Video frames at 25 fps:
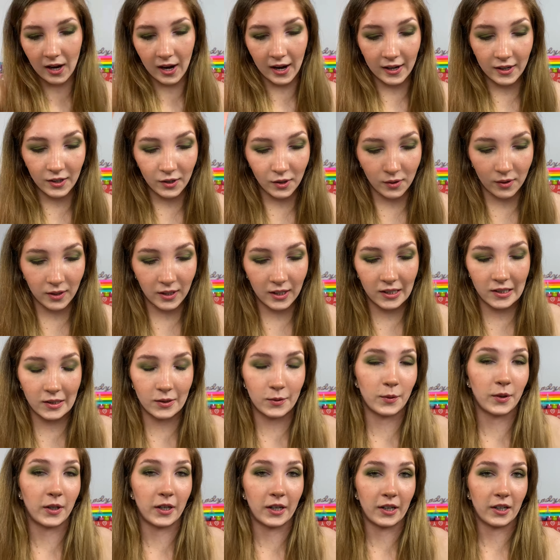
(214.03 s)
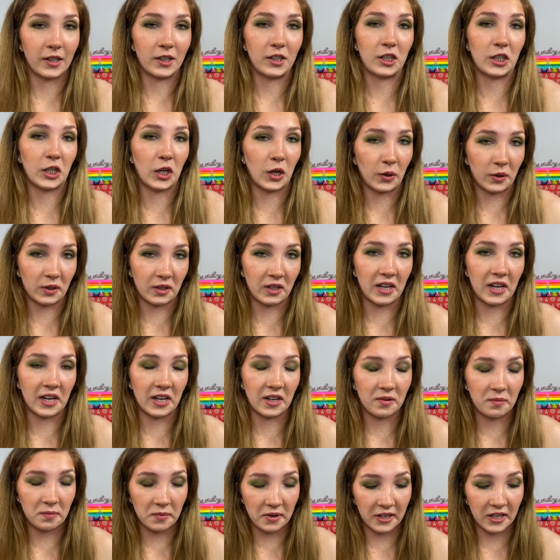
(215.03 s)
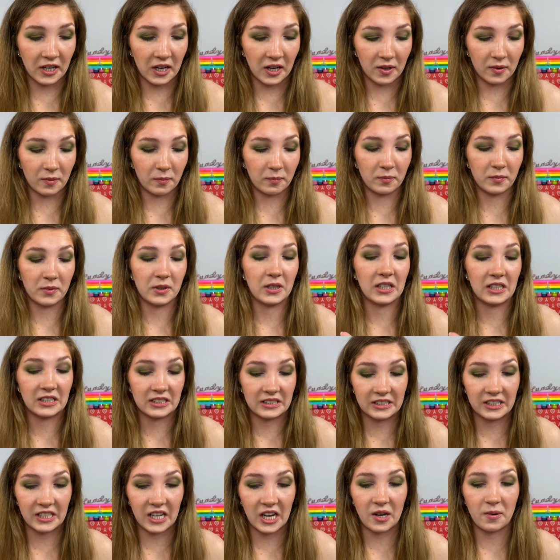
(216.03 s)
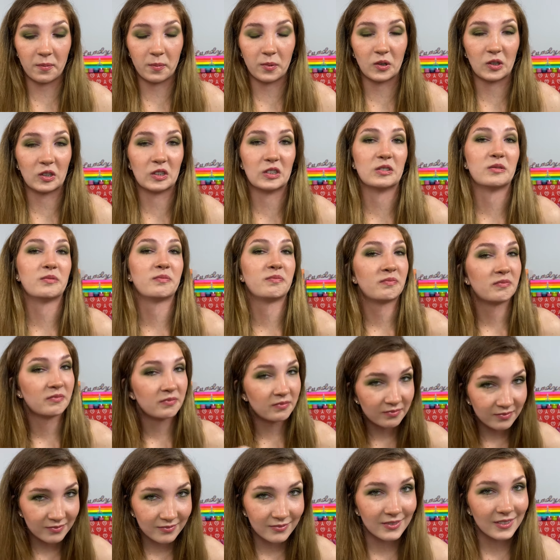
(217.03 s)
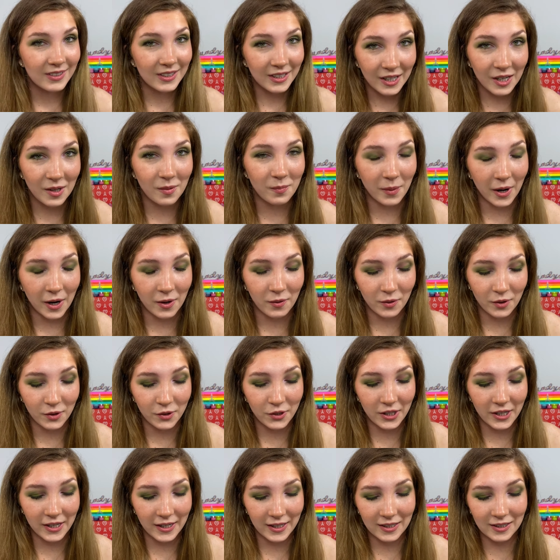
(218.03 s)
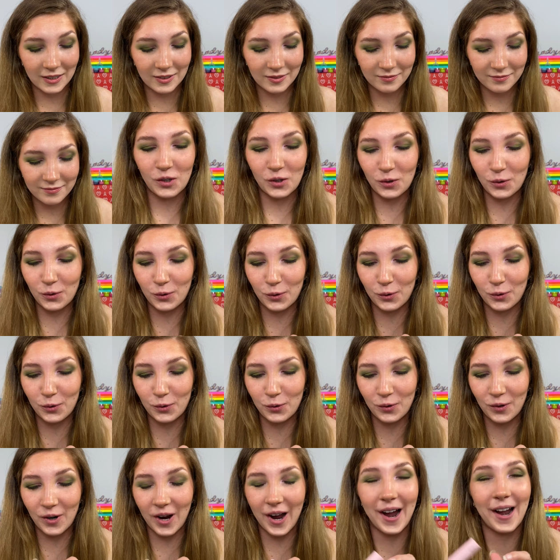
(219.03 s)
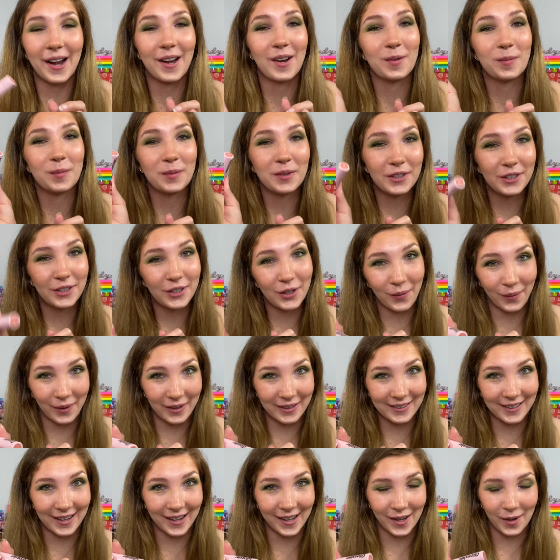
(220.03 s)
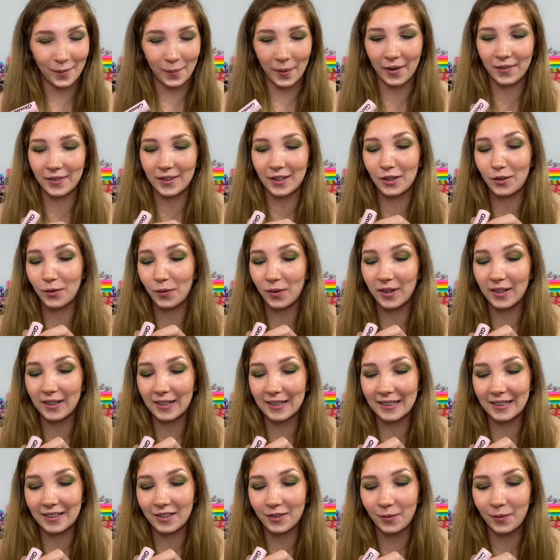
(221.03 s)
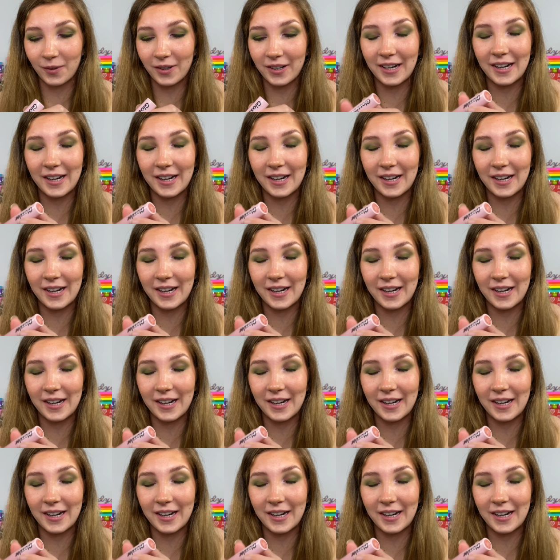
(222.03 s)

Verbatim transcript: I knew these were gonna slowly become a staple in my routine. Ooh, I am so excited about this one. This one